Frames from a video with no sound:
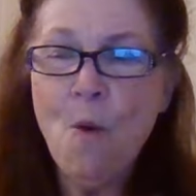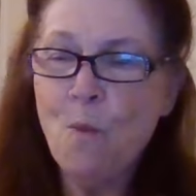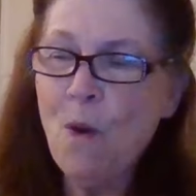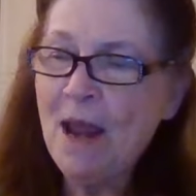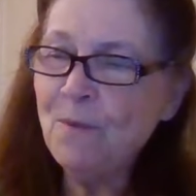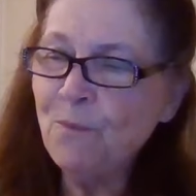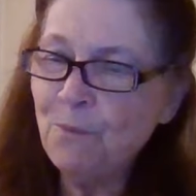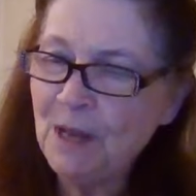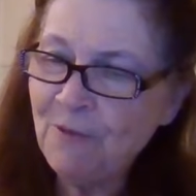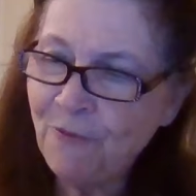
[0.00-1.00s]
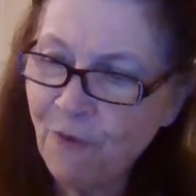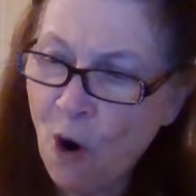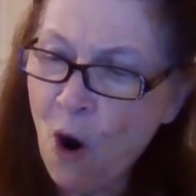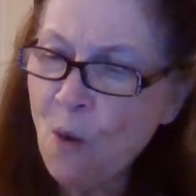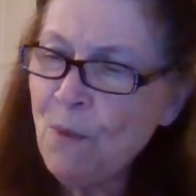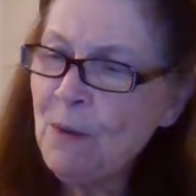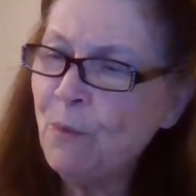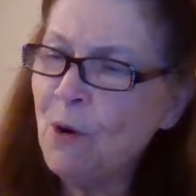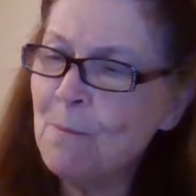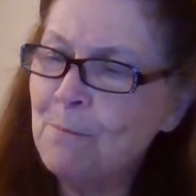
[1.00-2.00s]
When before we
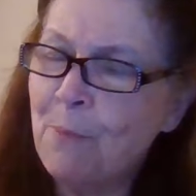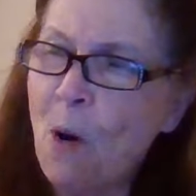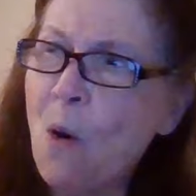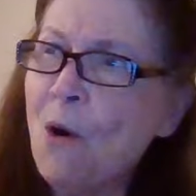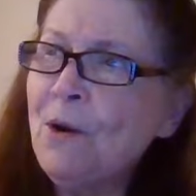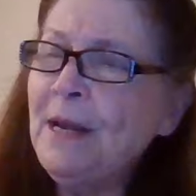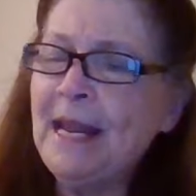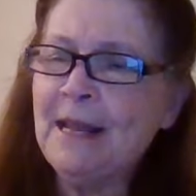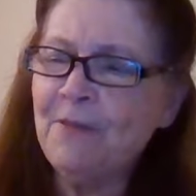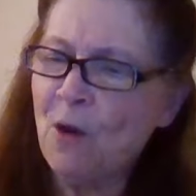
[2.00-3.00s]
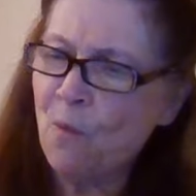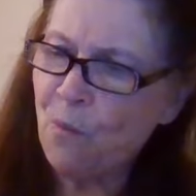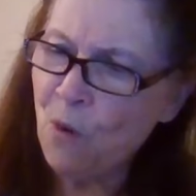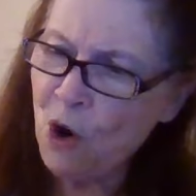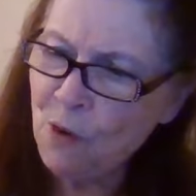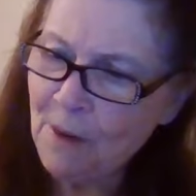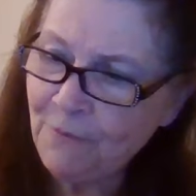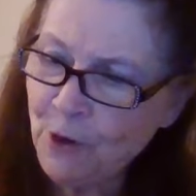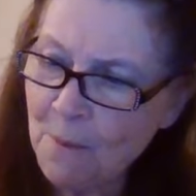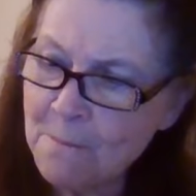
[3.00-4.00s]
were born in the womb
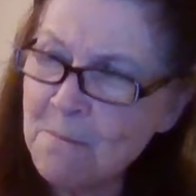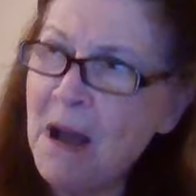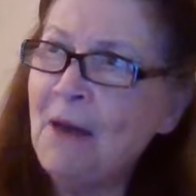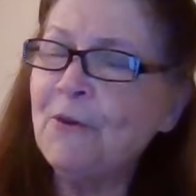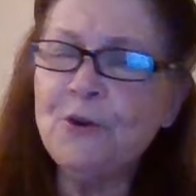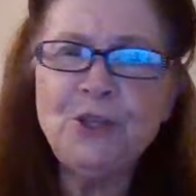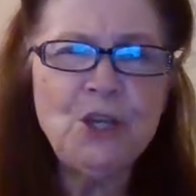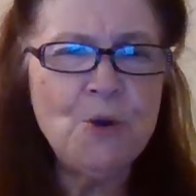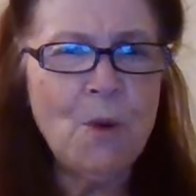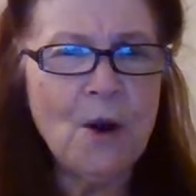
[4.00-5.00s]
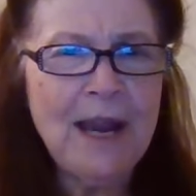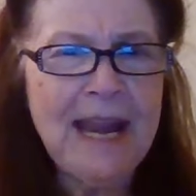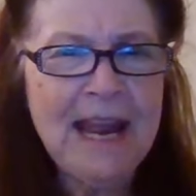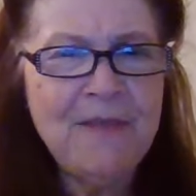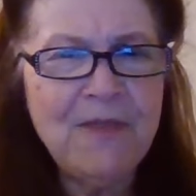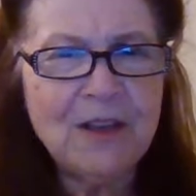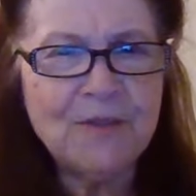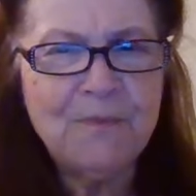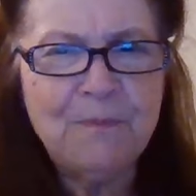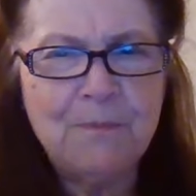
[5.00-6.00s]
of your mother, you were in
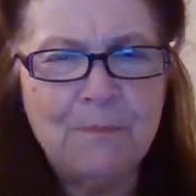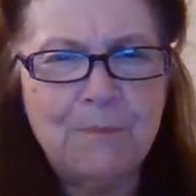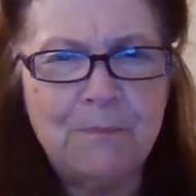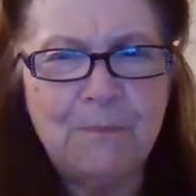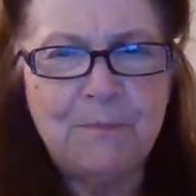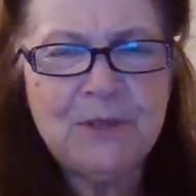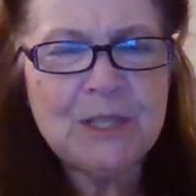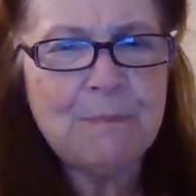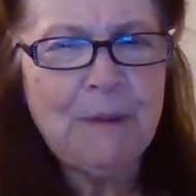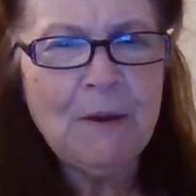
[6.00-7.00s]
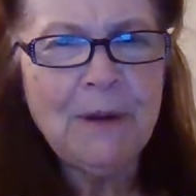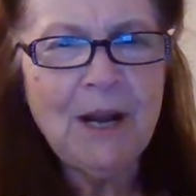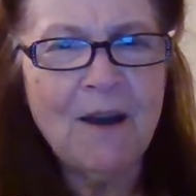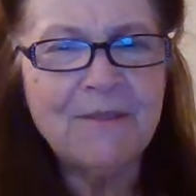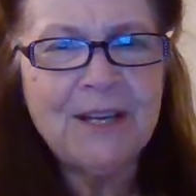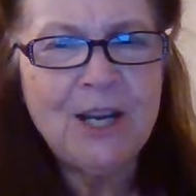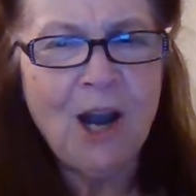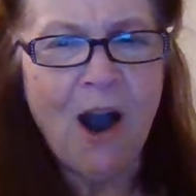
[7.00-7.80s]
the Spirit of